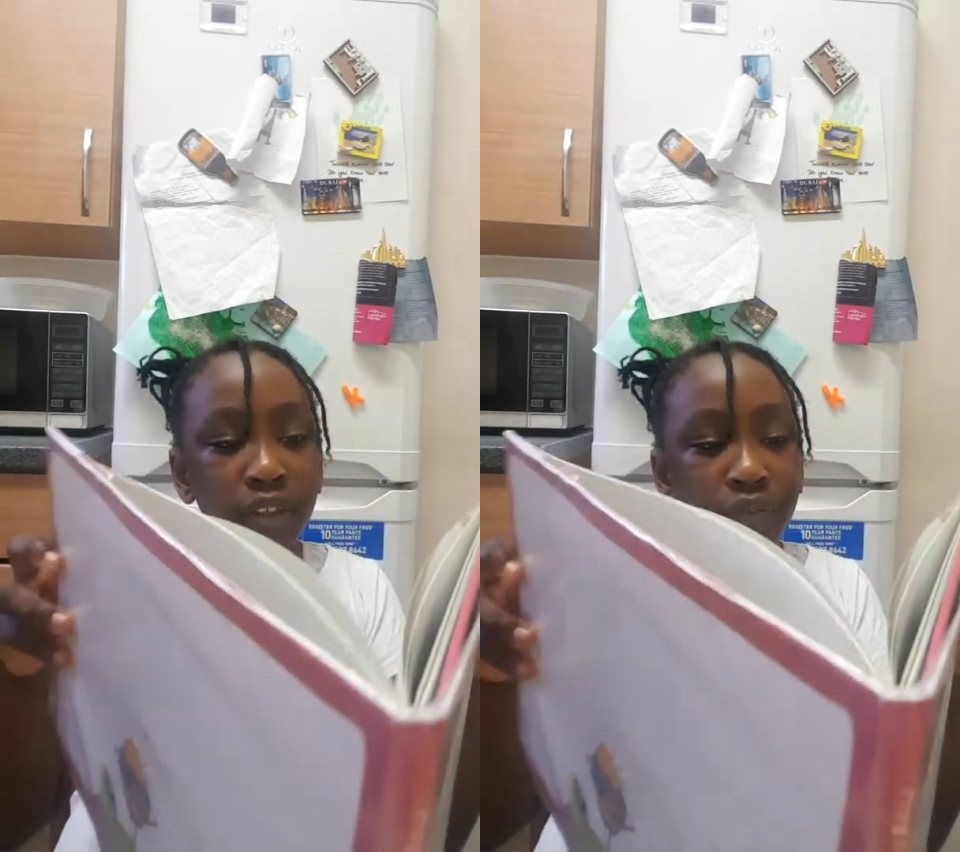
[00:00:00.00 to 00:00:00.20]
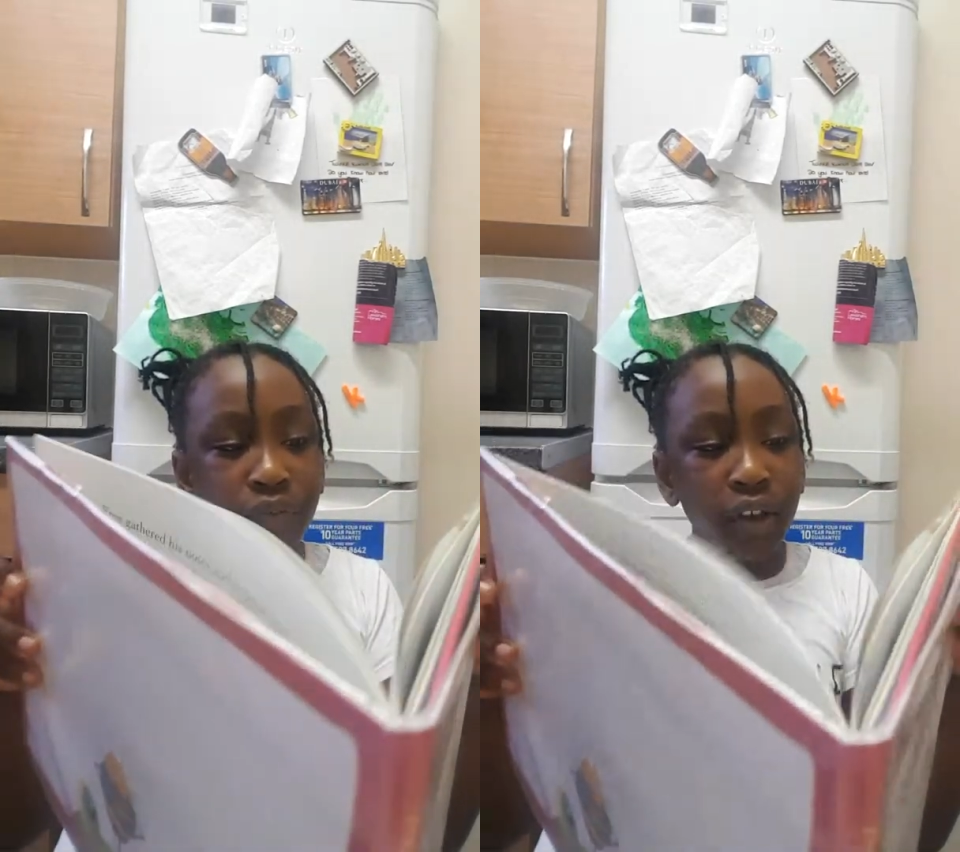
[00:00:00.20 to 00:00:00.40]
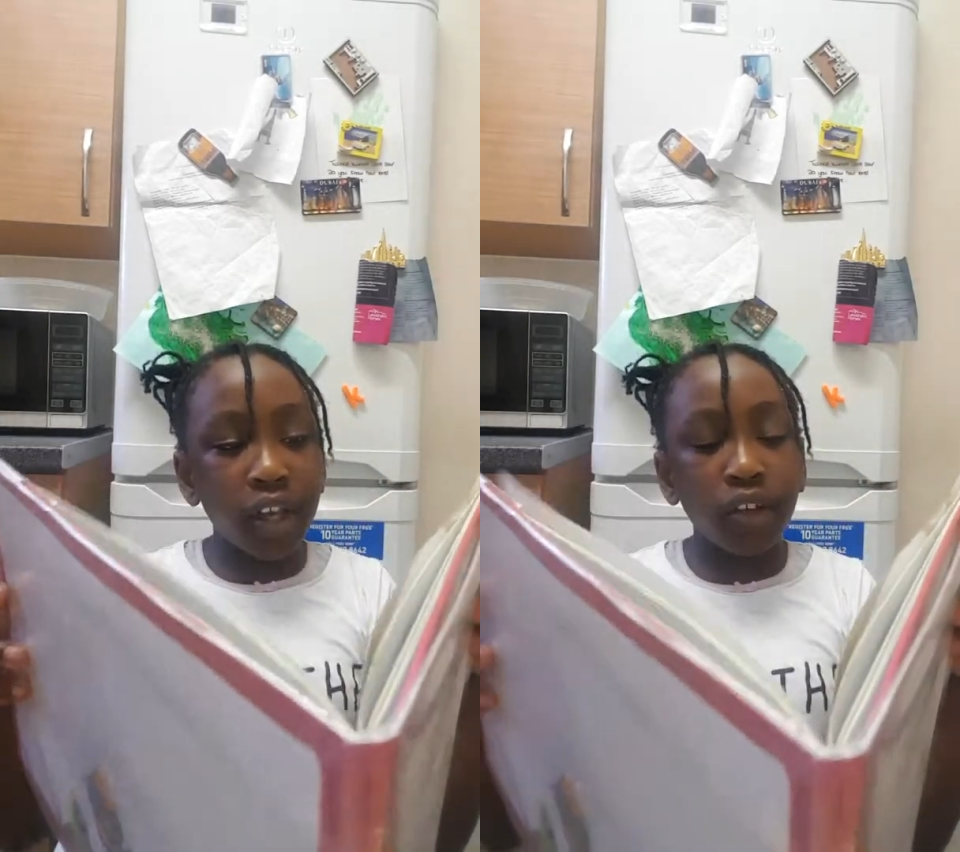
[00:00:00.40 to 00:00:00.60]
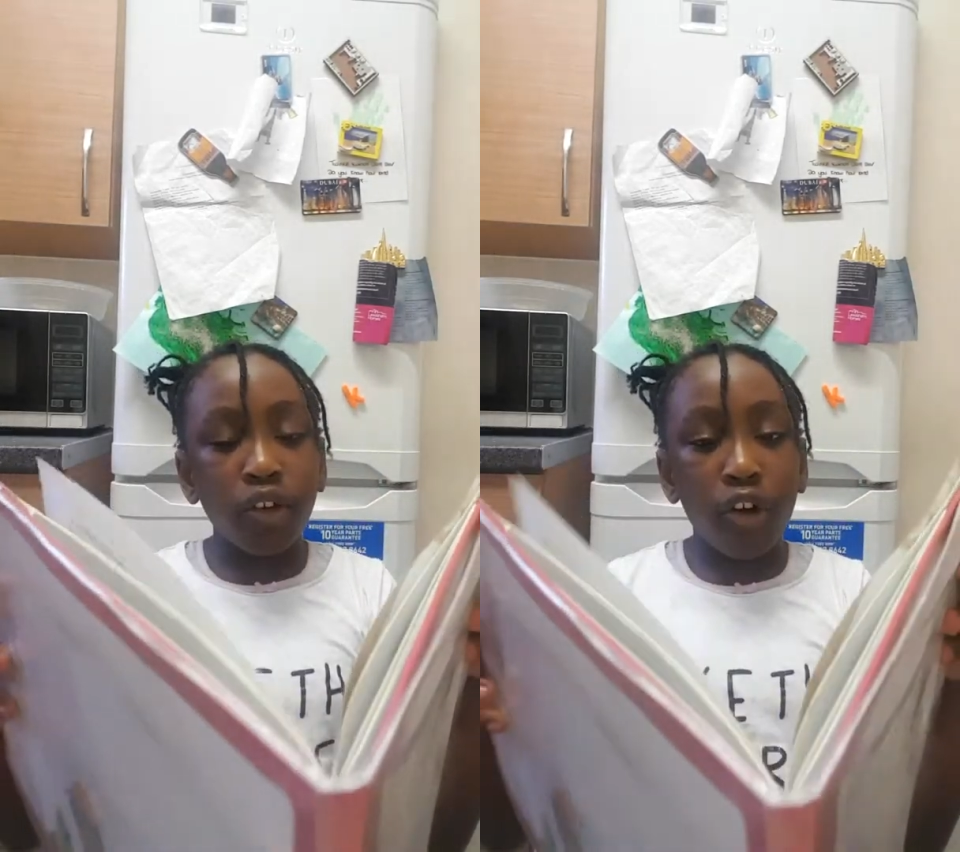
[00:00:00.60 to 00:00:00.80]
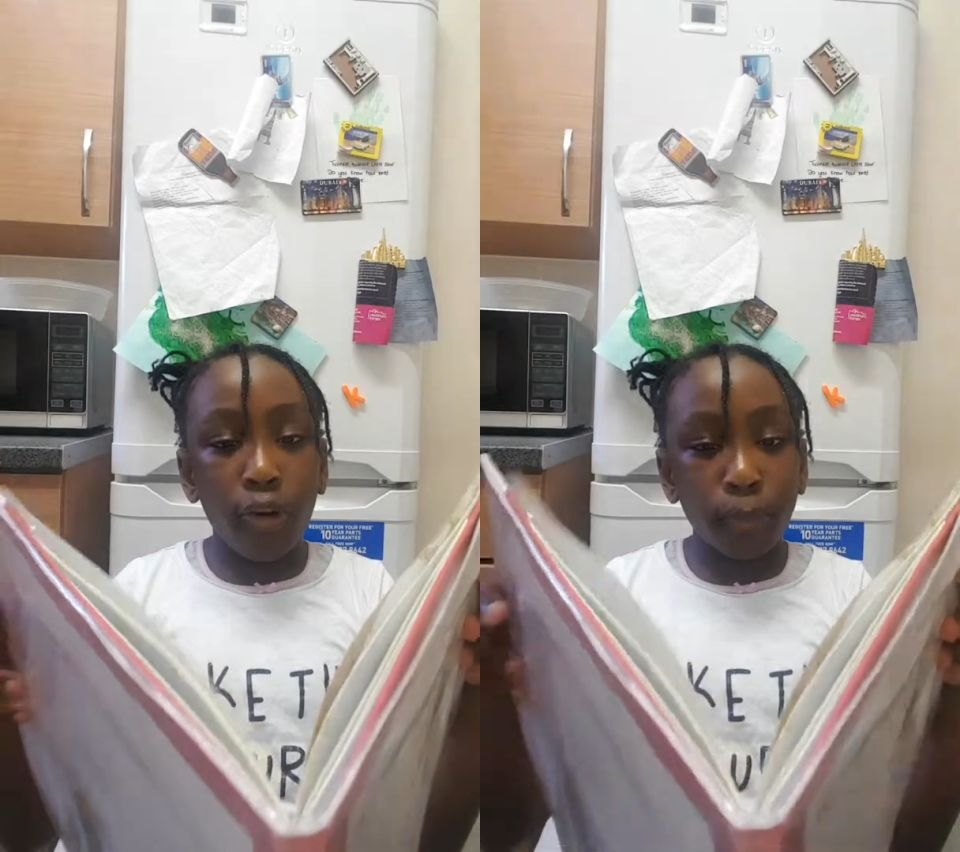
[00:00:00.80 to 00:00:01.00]
friend
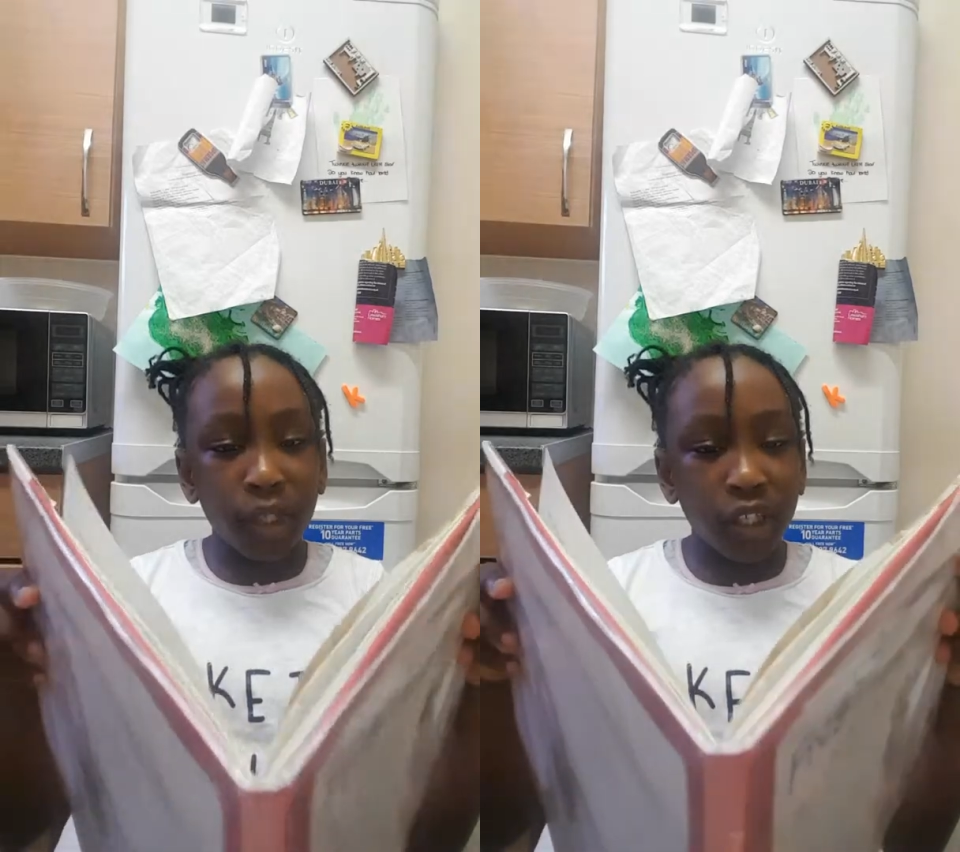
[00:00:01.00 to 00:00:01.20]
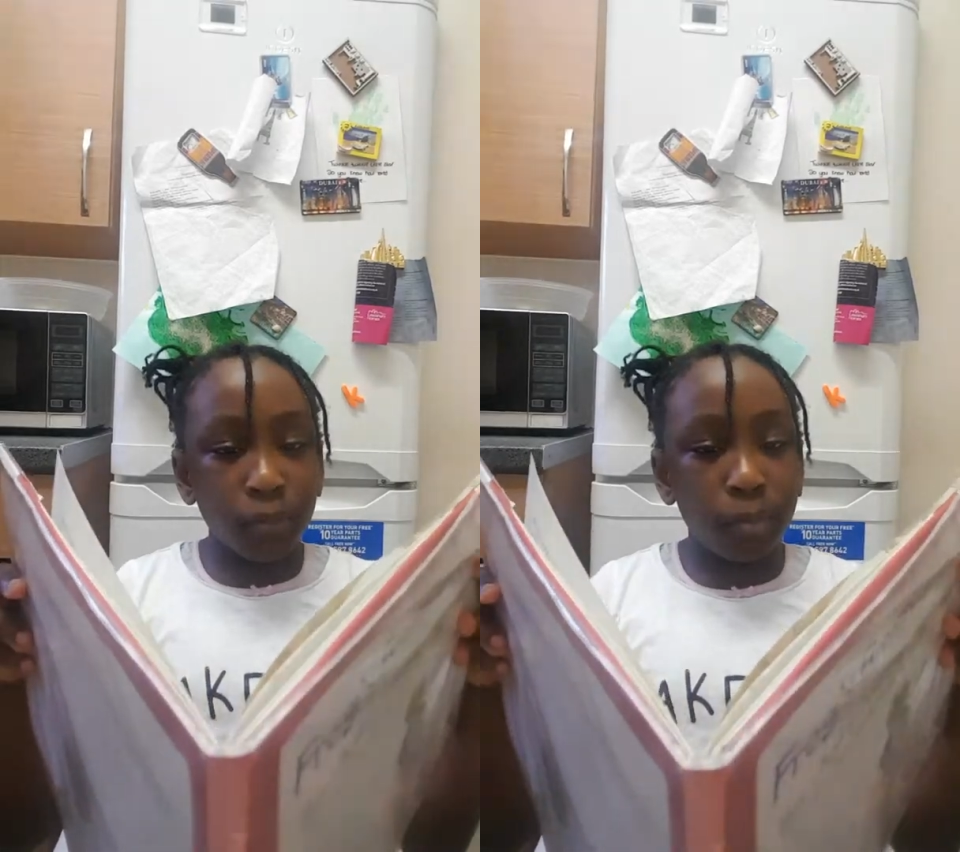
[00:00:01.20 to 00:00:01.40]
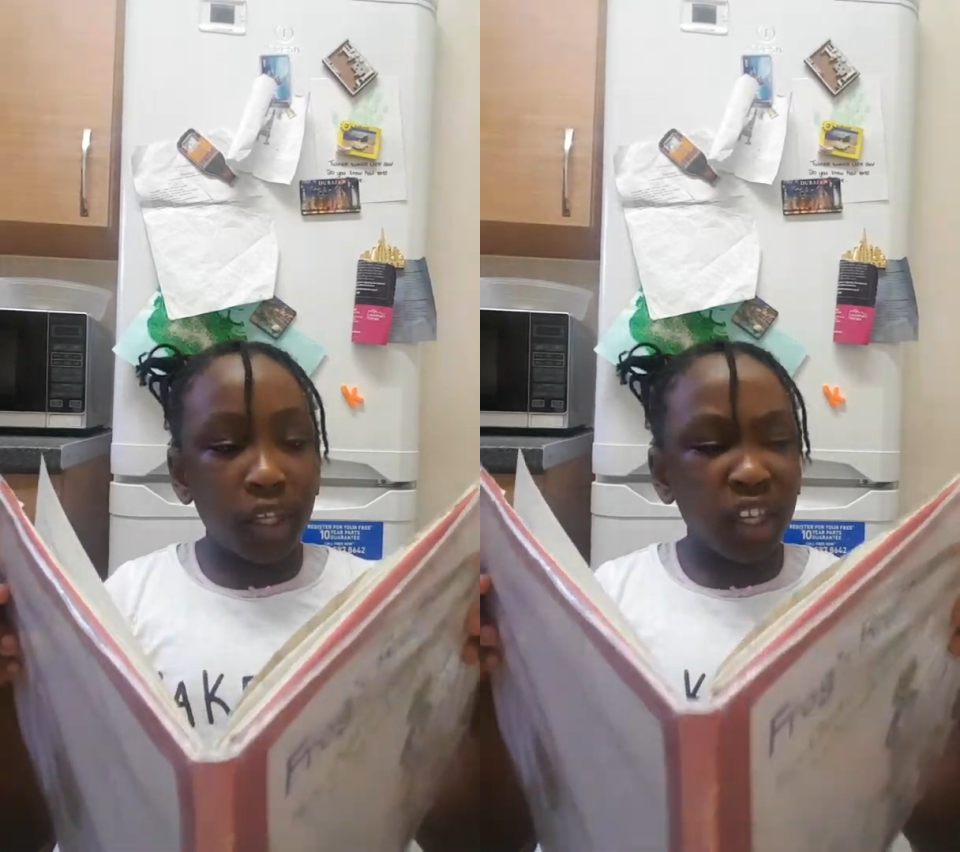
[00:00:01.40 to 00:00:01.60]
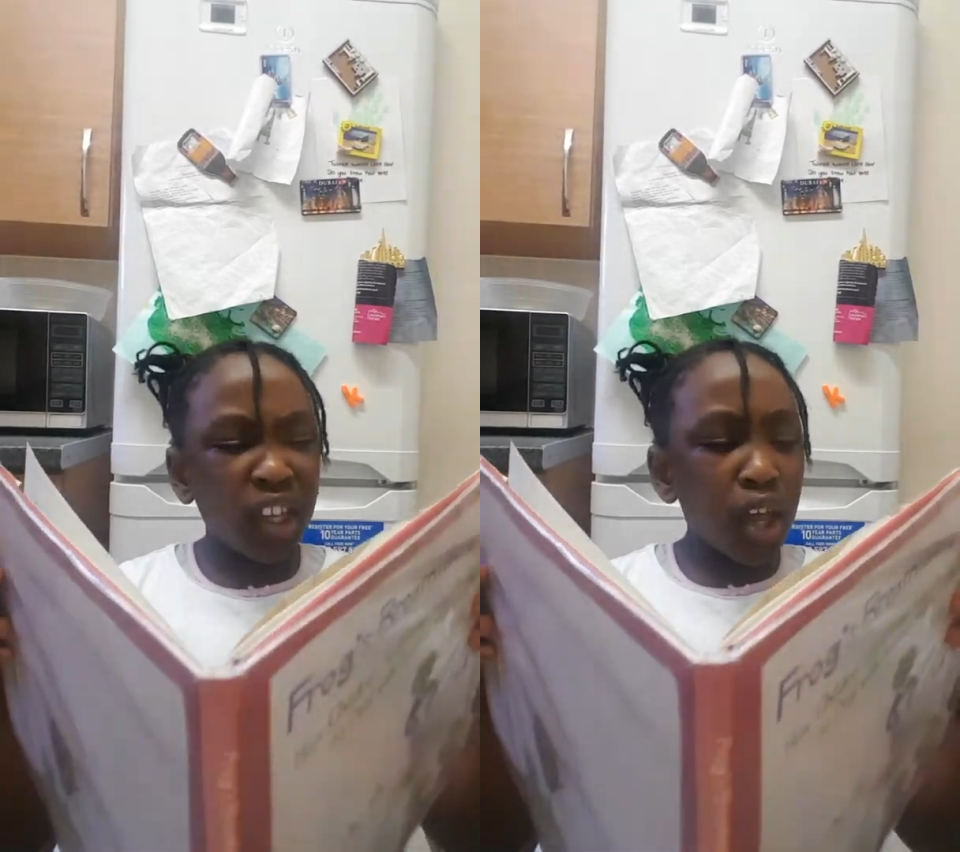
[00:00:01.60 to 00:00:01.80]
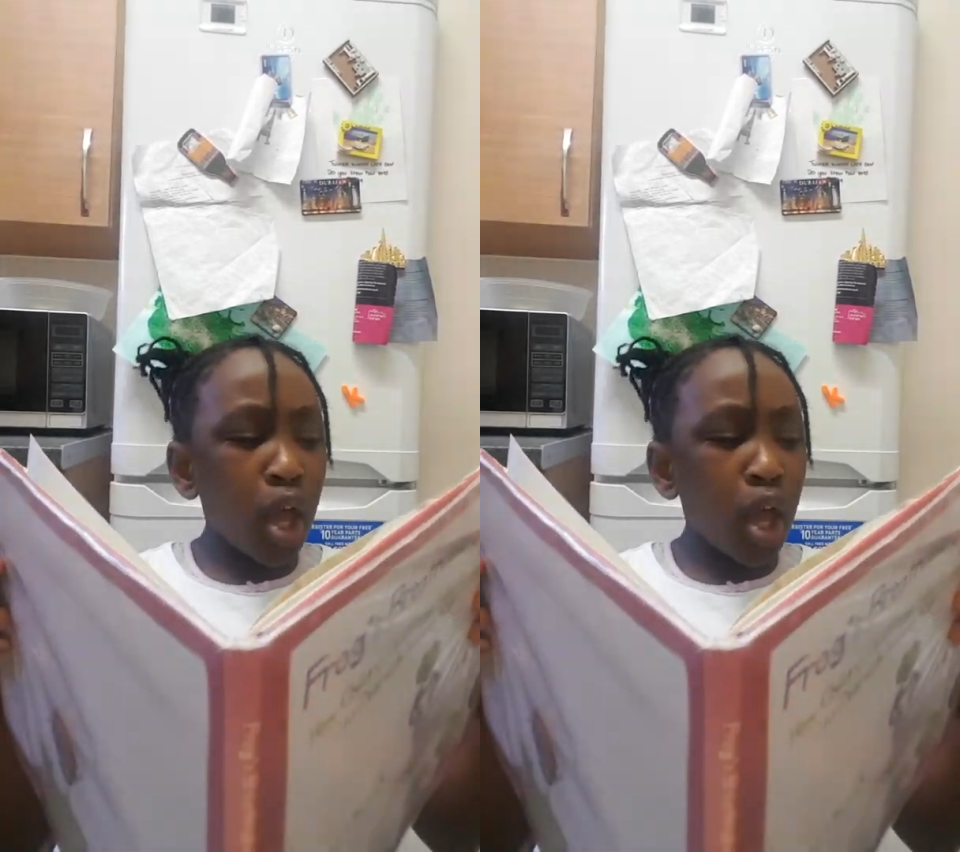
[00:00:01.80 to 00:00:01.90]
Hummingbee.